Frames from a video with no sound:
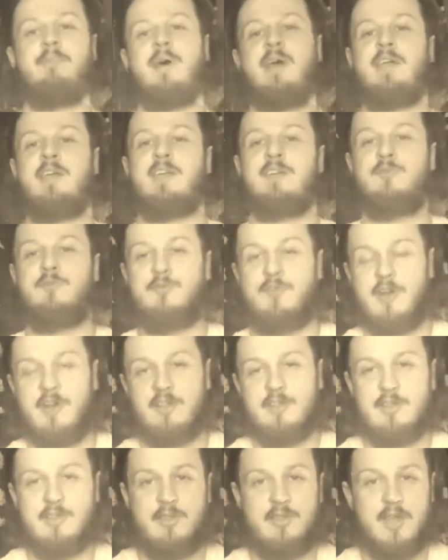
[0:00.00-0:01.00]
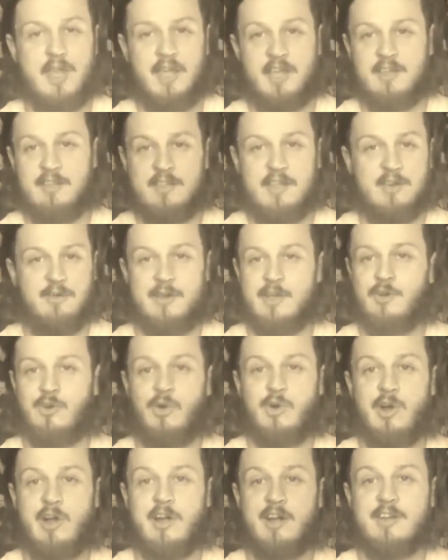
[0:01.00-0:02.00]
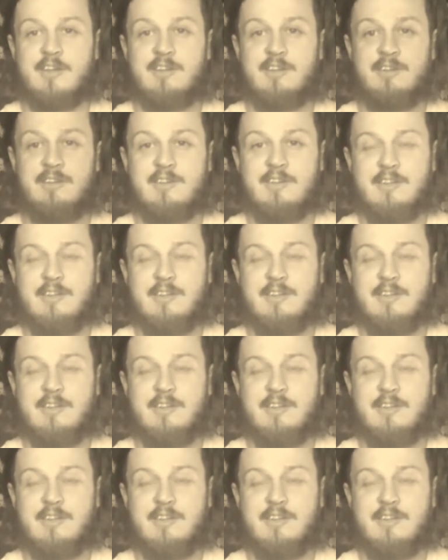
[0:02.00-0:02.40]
a mic in front of the thing and then record